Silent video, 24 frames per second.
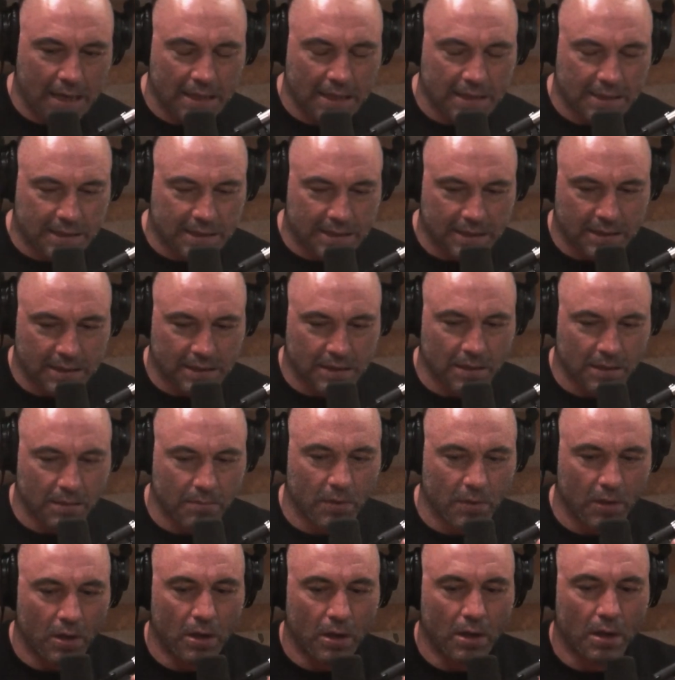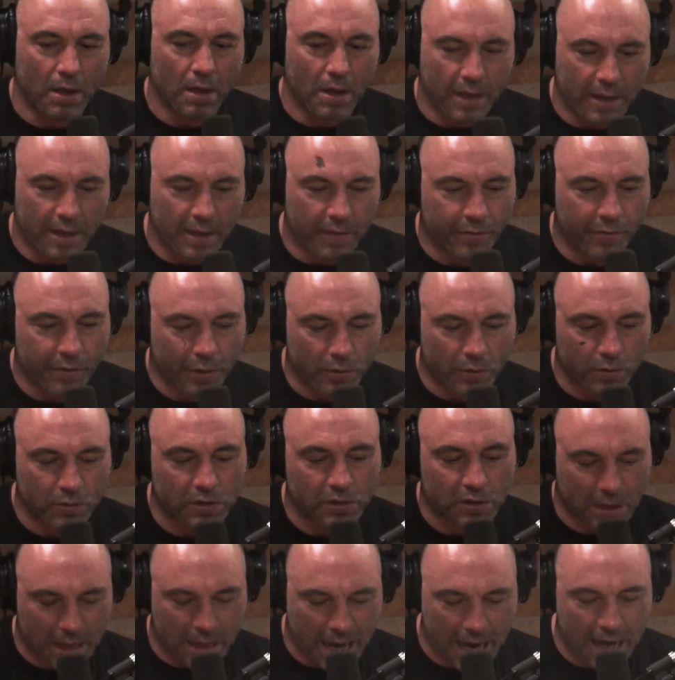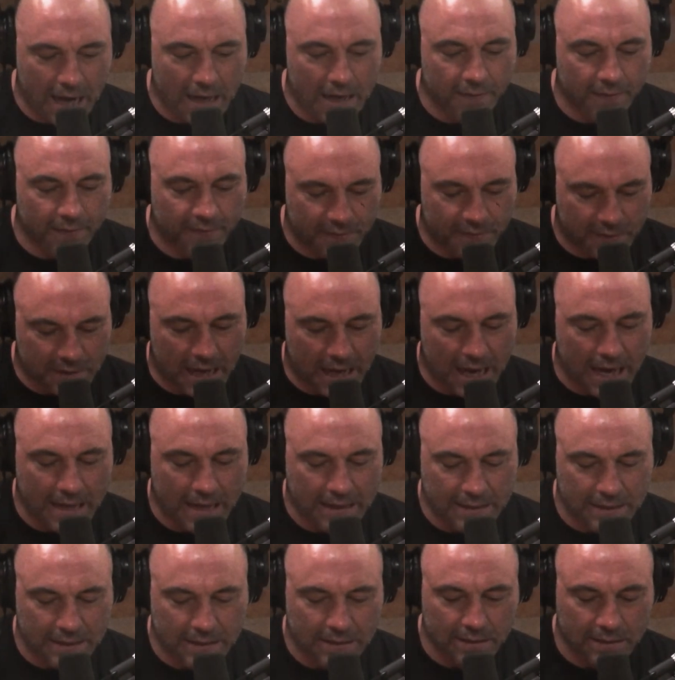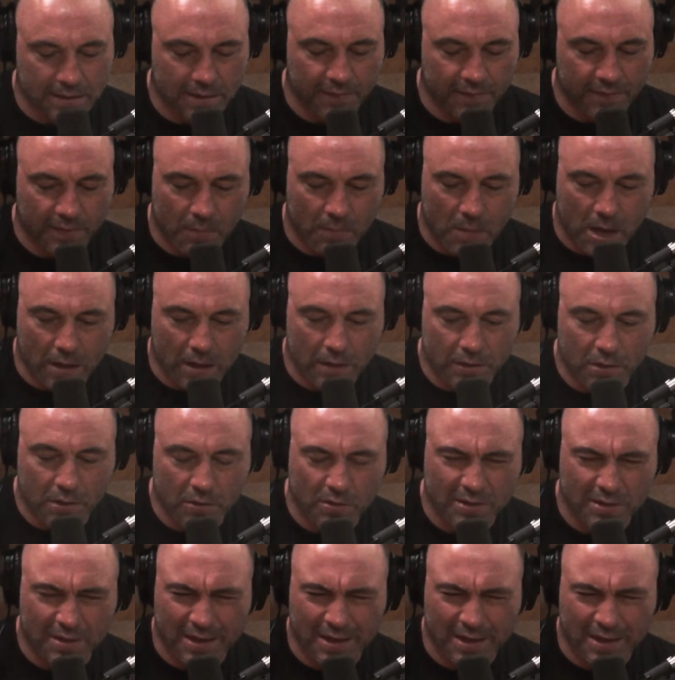in a system in those kind of sizes of the molecule.